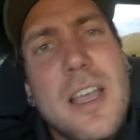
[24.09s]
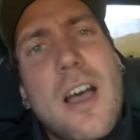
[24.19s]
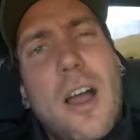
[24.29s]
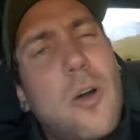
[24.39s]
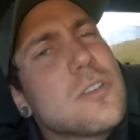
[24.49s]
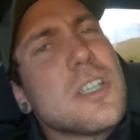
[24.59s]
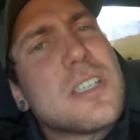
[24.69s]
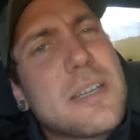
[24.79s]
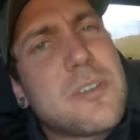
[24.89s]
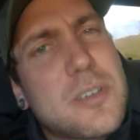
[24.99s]
I also
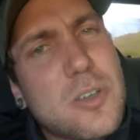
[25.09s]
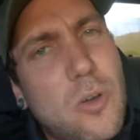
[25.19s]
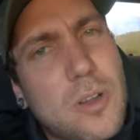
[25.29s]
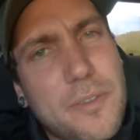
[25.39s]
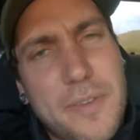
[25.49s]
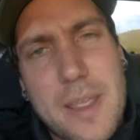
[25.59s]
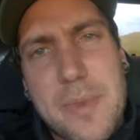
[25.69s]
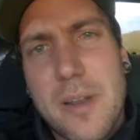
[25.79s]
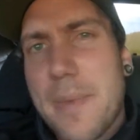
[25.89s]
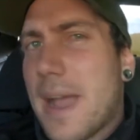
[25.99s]
seem to talk a fair bit
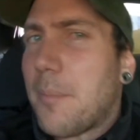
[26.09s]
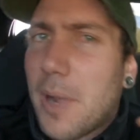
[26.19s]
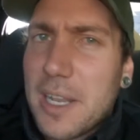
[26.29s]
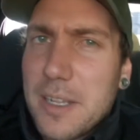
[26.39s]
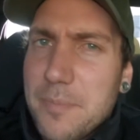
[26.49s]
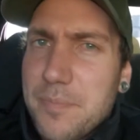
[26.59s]
about money.